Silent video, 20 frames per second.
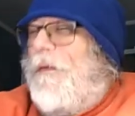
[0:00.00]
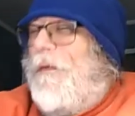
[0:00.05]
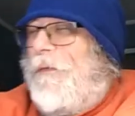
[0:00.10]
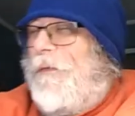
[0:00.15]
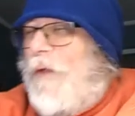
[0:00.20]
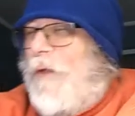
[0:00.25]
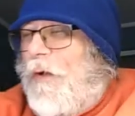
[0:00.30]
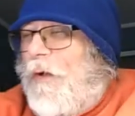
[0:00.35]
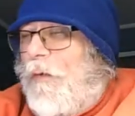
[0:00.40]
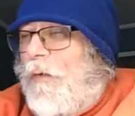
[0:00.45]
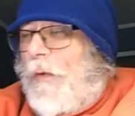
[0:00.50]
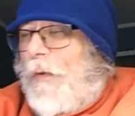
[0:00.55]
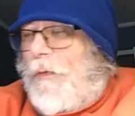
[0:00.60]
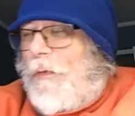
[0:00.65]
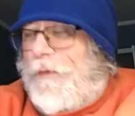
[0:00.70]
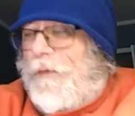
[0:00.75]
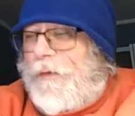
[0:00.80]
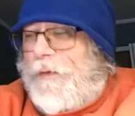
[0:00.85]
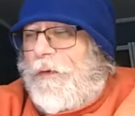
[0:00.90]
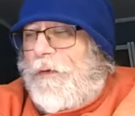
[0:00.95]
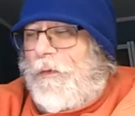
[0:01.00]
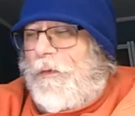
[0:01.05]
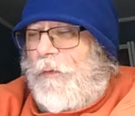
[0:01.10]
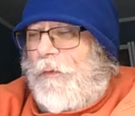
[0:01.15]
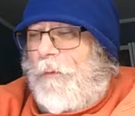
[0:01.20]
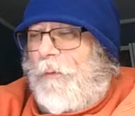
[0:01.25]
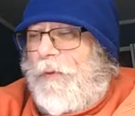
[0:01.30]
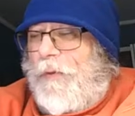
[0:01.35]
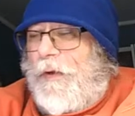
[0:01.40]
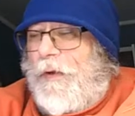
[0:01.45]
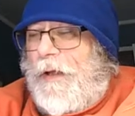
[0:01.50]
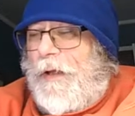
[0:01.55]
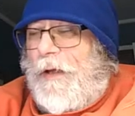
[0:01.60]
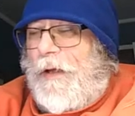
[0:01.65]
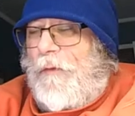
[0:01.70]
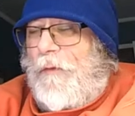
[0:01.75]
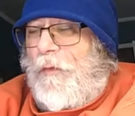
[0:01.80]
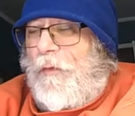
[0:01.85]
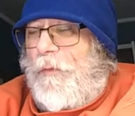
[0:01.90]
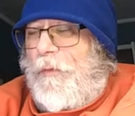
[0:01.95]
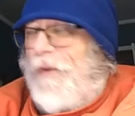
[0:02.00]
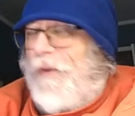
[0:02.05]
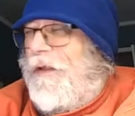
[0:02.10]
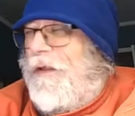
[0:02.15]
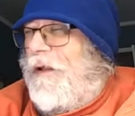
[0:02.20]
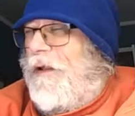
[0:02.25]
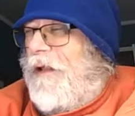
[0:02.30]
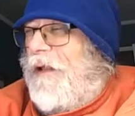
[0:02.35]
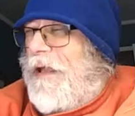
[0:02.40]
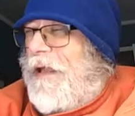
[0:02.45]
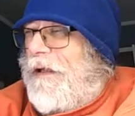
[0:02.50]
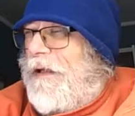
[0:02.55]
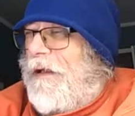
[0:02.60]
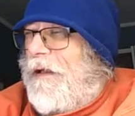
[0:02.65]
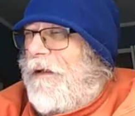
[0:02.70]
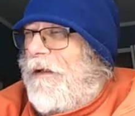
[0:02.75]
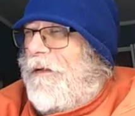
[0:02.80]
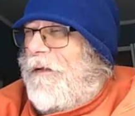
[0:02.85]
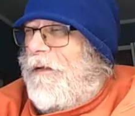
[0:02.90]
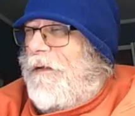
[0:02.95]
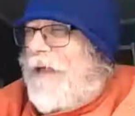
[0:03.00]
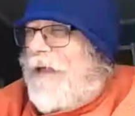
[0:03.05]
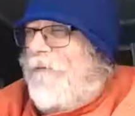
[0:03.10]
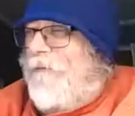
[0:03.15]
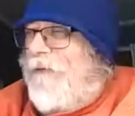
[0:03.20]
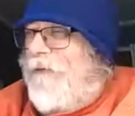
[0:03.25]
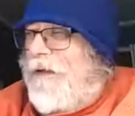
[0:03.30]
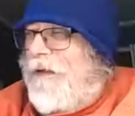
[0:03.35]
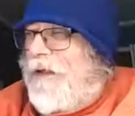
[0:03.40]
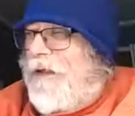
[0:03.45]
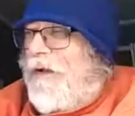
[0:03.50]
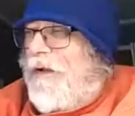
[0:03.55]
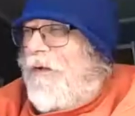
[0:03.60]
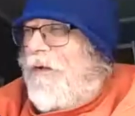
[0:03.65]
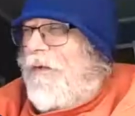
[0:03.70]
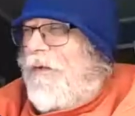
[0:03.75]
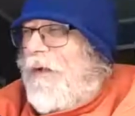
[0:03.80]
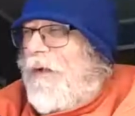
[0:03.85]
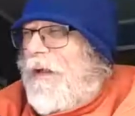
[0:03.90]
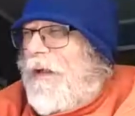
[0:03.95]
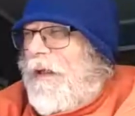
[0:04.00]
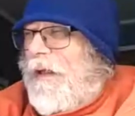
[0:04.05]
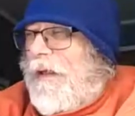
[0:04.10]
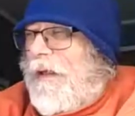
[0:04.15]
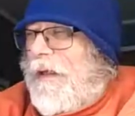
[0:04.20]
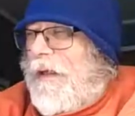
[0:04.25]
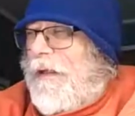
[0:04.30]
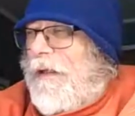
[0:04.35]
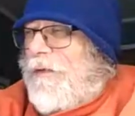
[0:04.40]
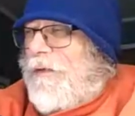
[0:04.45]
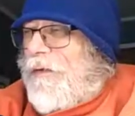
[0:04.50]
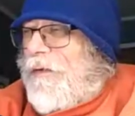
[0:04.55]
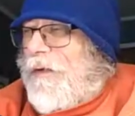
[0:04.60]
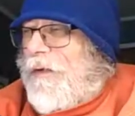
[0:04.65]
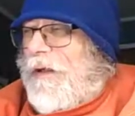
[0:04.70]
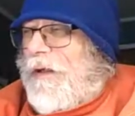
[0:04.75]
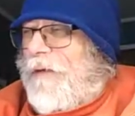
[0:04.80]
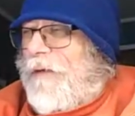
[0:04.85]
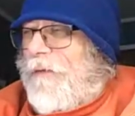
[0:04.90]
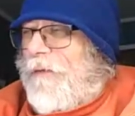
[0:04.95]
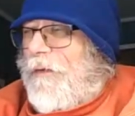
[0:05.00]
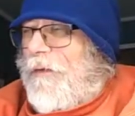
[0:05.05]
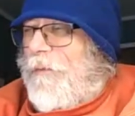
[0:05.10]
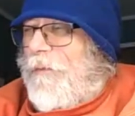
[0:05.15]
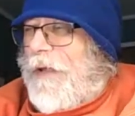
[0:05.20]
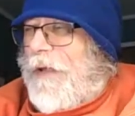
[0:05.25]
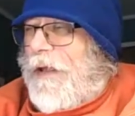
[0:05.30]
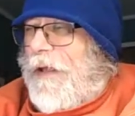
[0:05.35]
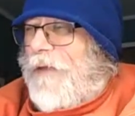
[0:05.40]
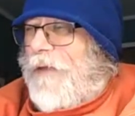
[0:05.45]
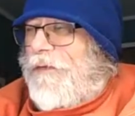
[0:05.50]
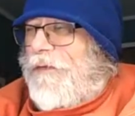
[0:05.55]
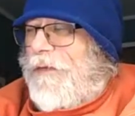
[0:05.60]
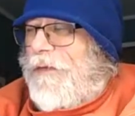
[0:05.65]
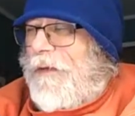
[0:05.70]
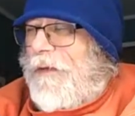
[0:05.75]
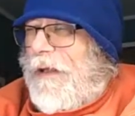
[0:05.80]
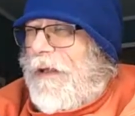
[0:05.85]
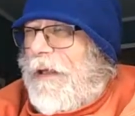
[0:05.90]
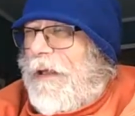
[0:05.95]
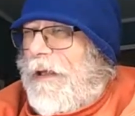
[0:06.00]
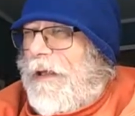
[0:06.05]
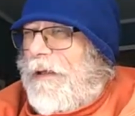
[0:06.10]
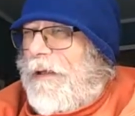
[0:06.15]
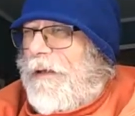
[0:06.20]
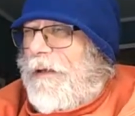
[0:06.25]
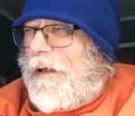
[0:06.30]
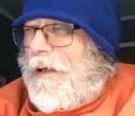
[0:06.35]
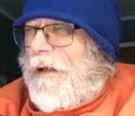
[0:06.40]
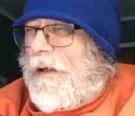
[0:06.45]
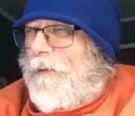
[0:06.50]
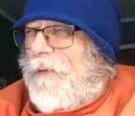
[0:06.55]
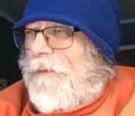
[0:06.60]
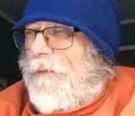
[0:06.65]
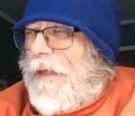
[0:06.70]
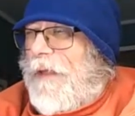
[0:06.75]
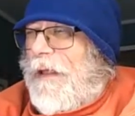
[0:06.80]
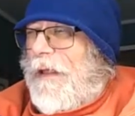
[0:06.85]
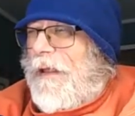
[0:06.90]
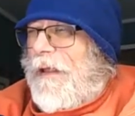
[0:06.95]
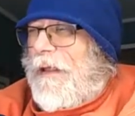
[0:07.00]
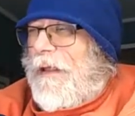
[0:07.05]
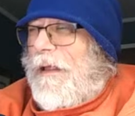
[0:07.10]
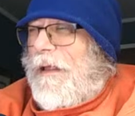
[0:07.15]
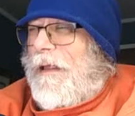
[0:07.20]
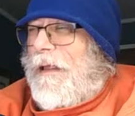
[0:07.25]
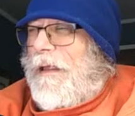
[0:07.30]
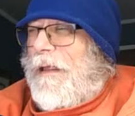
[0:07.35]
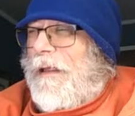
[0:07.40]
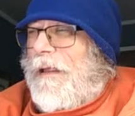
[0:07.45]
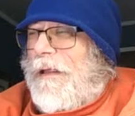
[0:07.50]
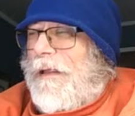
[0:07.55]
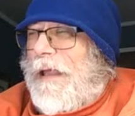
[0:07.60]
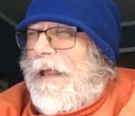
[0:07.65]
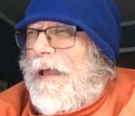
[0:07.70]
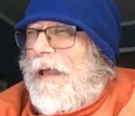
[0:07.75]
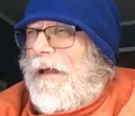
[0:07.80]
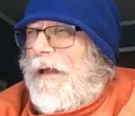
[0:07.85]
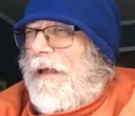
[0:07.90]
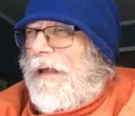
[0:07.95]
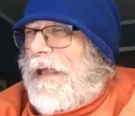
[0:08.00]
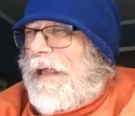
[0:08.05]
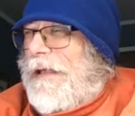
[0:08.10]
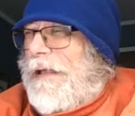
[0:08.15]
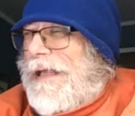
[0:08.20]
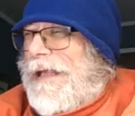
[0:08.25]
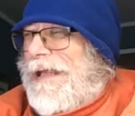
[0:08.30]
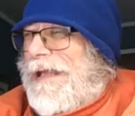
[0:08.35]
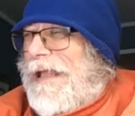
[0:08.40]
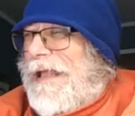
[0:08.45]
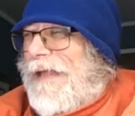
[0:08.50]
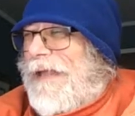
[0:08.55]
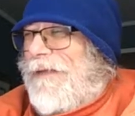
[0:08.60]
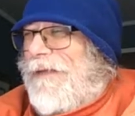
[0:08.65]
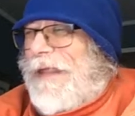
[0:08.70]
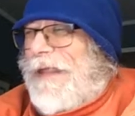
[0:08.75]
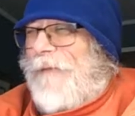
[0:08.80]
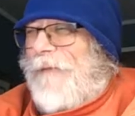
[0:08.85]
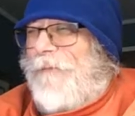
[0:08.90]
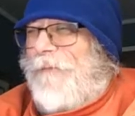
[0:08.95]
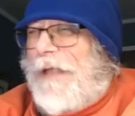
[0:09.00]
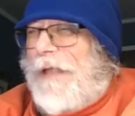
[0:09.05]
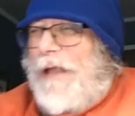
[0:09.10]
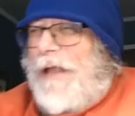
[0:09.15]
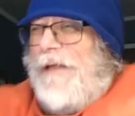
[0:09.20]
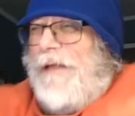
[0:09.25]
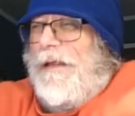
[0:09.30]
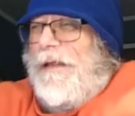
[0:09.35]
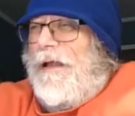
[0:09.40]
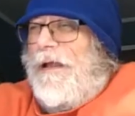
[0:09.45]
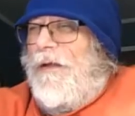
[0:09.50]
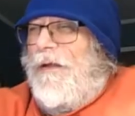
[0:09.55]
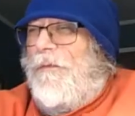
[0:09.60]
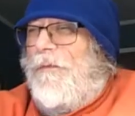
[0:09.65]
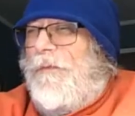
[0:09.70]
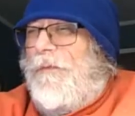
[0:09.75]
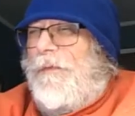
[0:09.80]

So what we'll do is we'll put a uh, we'll put the link to that video in your interview page, and um, yeah, and any and, and, and uh,